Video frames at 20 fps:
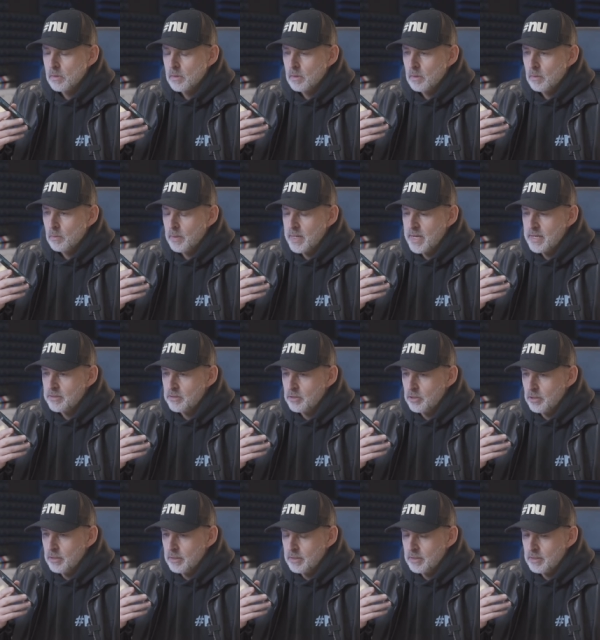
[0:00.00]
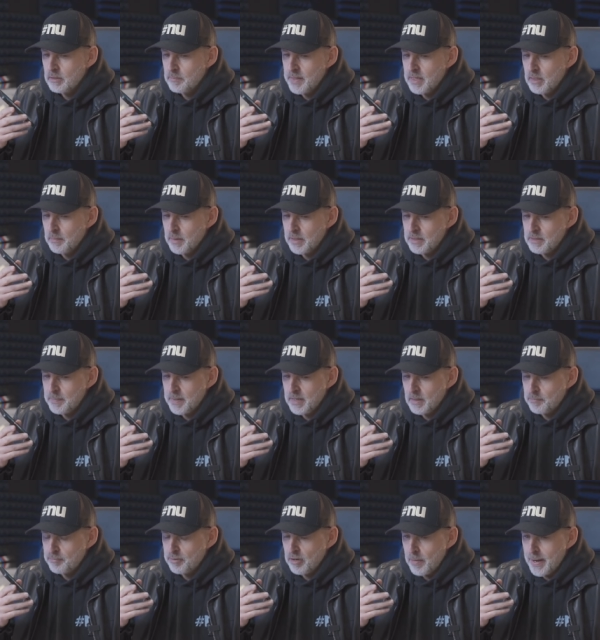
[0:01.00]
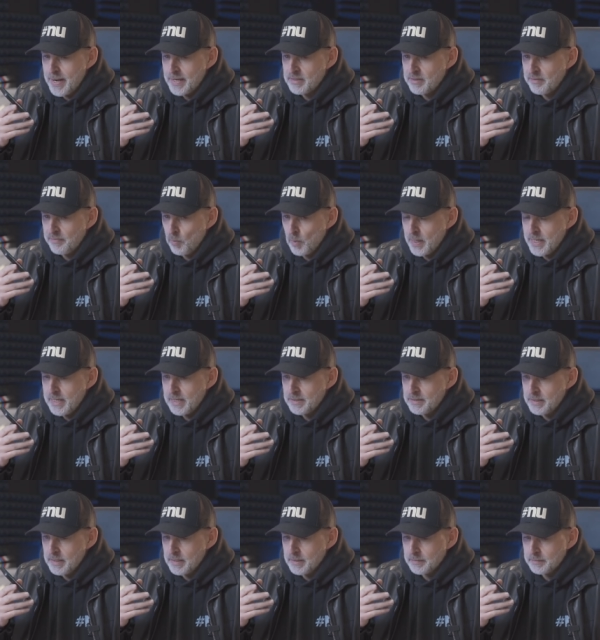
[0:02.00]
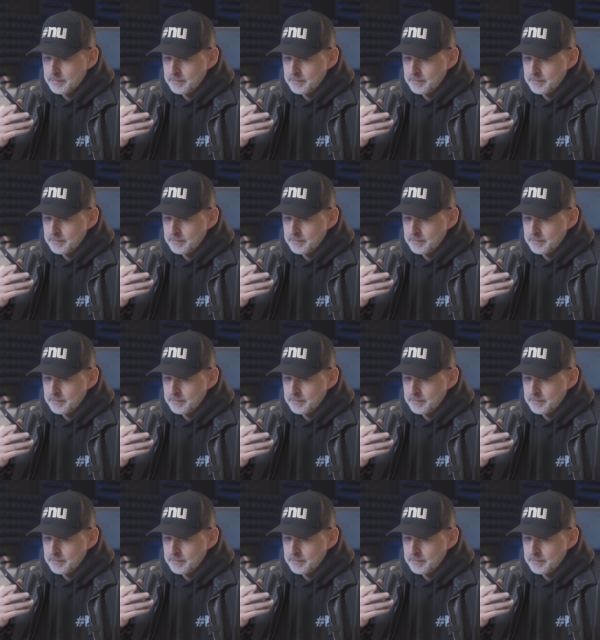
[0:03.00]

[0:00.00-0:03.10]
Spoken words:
Well, that's good. It's been a proactive week, hasn't it?